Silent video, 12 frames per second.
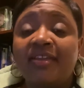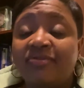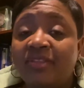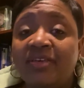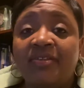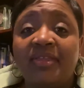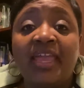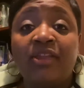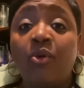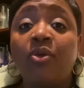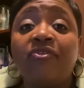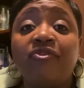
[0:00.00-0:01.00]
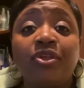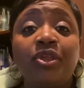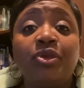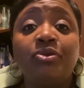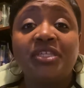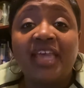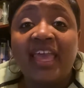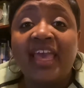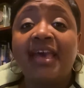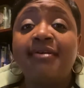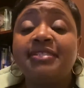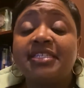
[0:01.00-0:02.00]
the, in order for you to
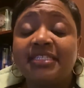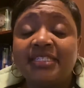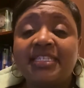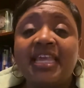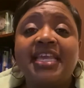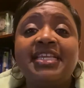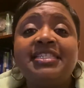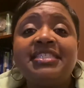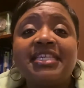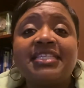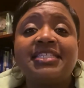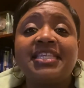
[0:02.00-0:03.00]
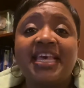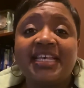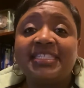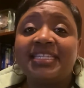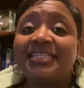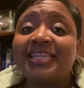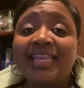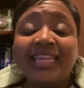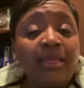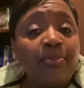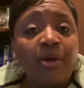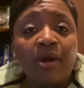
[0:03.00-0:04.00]
have sustained success in
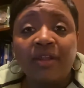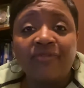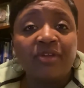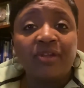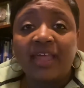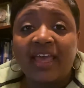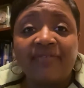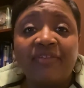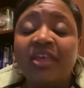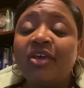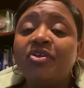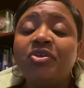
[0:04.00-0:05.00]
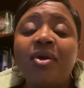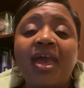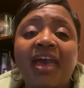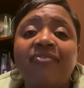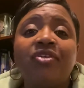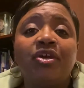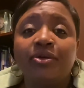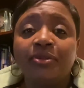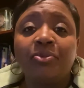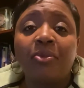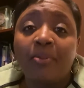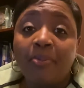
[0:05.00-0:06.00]
any part of your life, you have to go
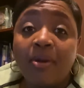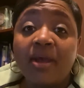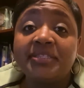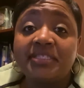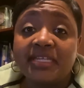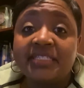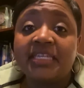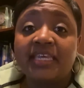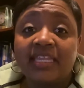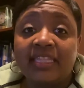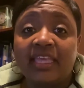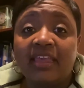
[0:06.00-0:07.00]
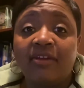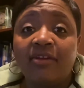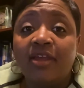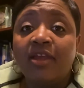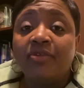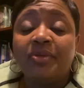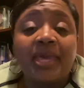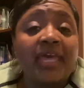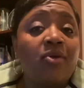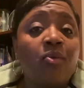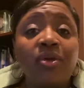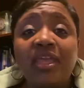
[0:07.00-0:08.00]
through a process to get there. You got
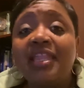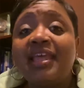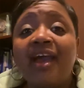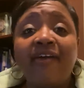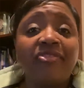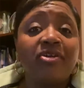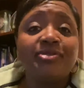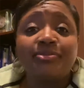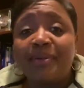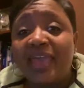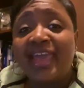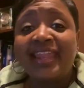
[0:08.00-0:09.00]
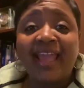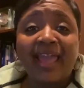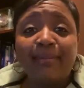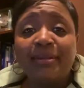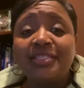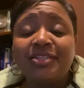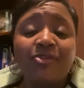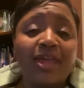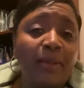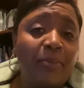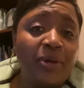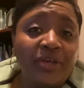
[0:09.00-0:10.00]
to weed out those bad habits and you got
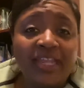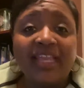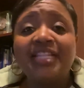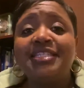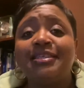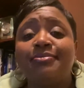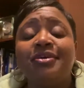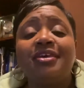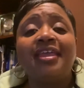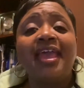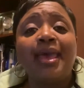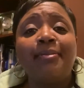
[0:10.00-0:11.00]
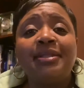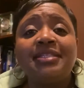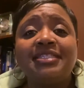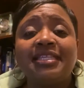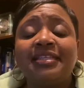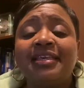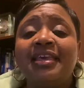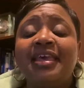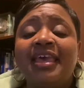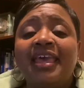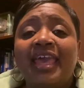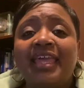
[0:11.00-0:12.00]
to put in some good habits and,
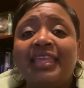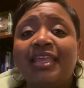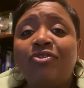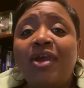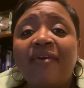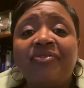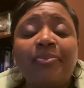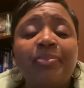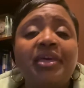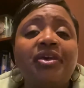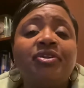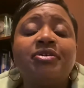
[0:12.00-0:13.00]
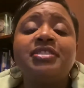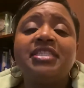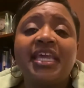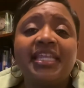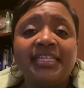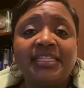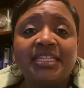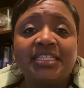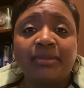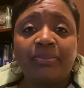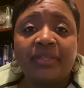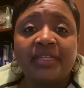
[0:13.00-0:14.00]
and then you have to build those daily
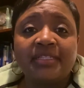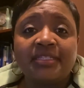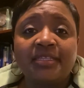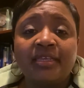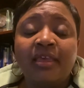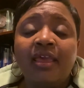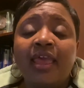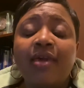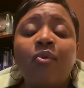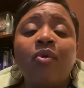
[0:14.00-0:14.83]
disciplines. And